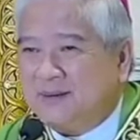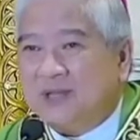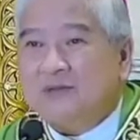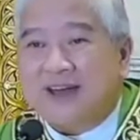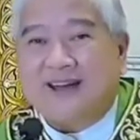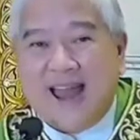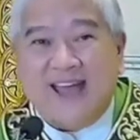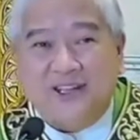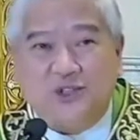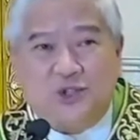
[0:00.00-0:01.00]
when we are
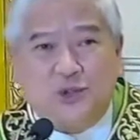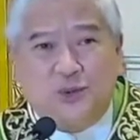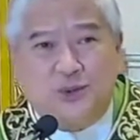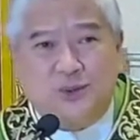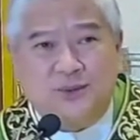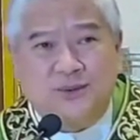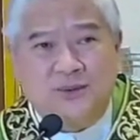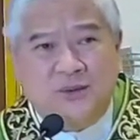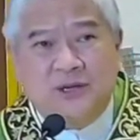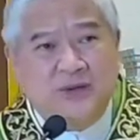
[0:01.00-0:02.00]
lied to,
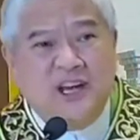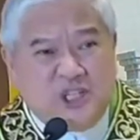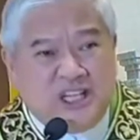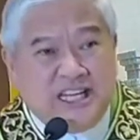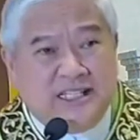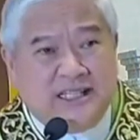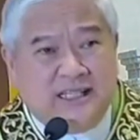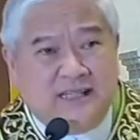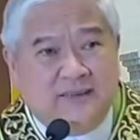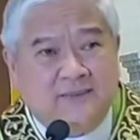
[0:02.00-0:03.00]
when we are cheated,
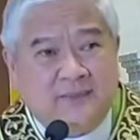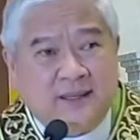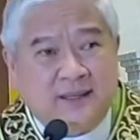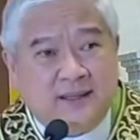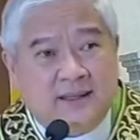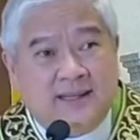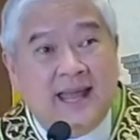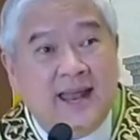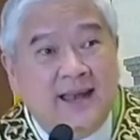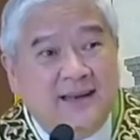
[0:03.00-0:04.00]

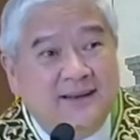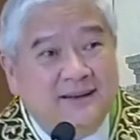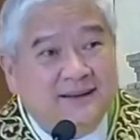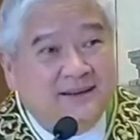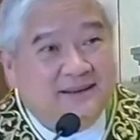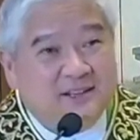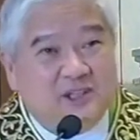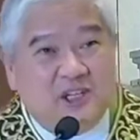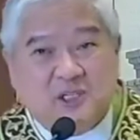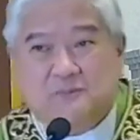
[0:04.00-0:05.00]
then
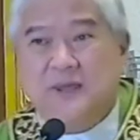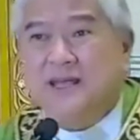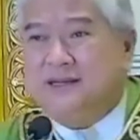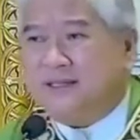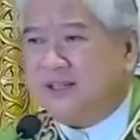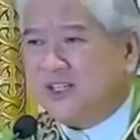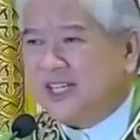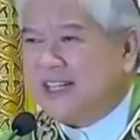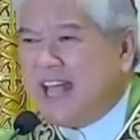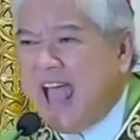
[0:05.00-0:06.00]
the spears
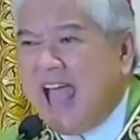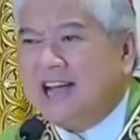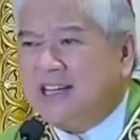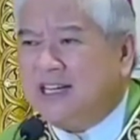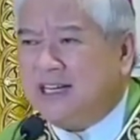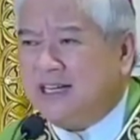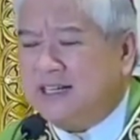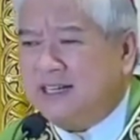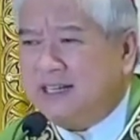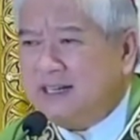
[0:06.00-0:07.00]
and the anger
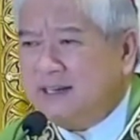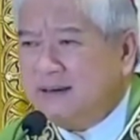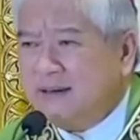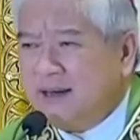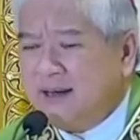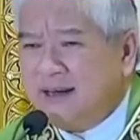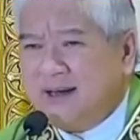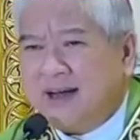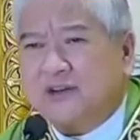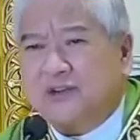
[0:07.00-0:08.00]

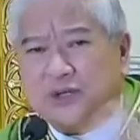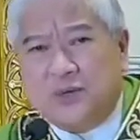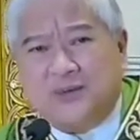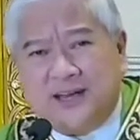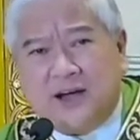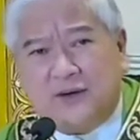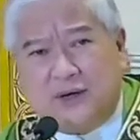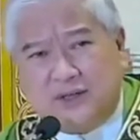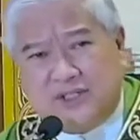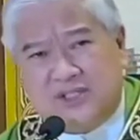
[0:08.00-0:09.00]
are thrown
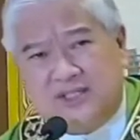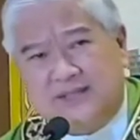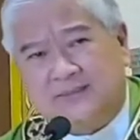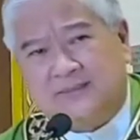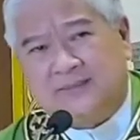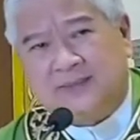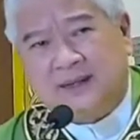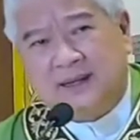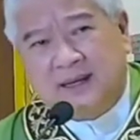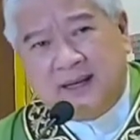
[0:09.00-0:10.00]
across,
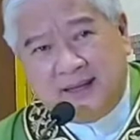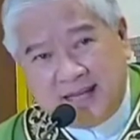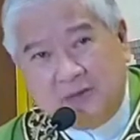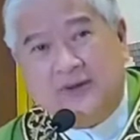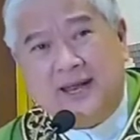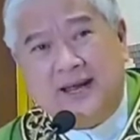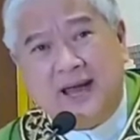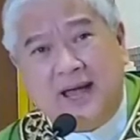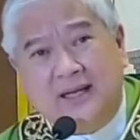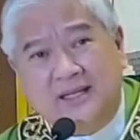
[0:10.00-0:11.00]
and then we
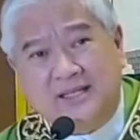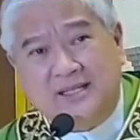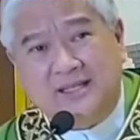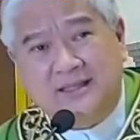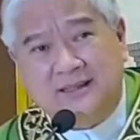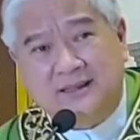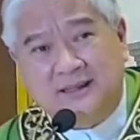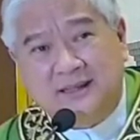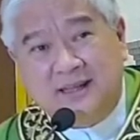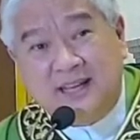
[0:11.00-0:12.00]
realize,
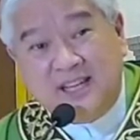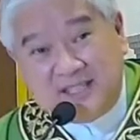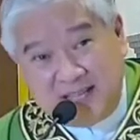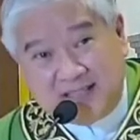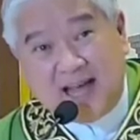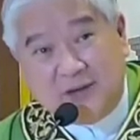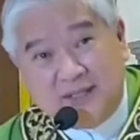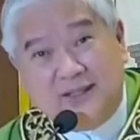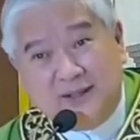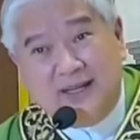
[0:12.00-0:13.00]
is that how
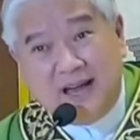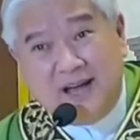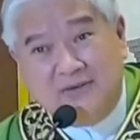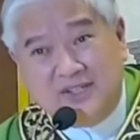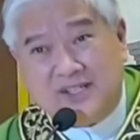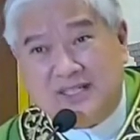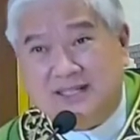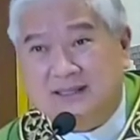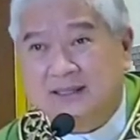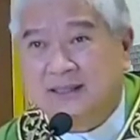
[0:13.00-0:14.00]
the Lord loves?